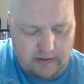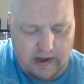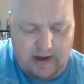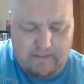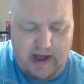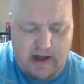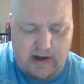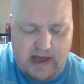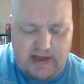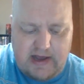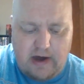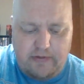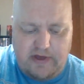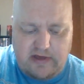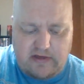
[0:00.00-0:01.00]
I like
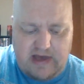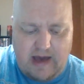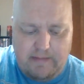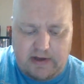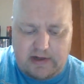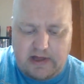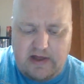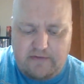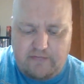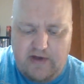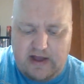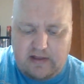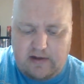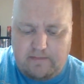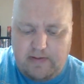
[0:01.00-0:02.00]
how these chemically
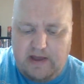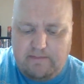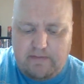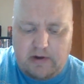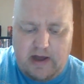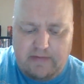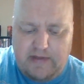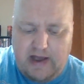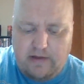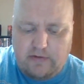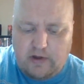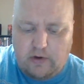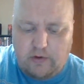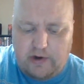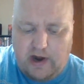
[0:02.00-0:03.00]
infected people, on that
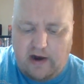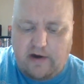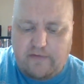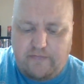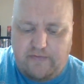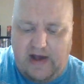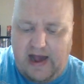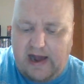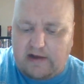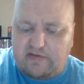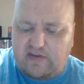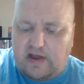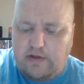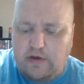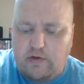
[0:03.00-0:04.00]
note, are
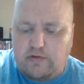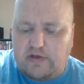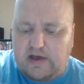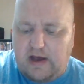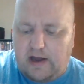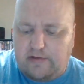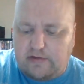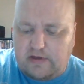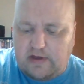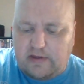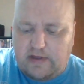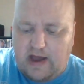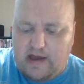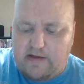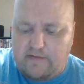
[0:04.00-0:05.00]
fast, can use guns and
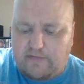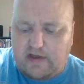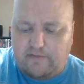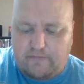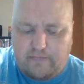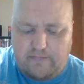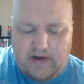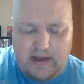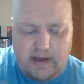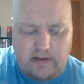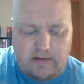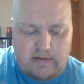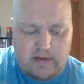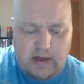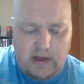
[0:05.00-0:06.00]
knife, can
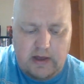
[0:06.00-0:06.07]
fight.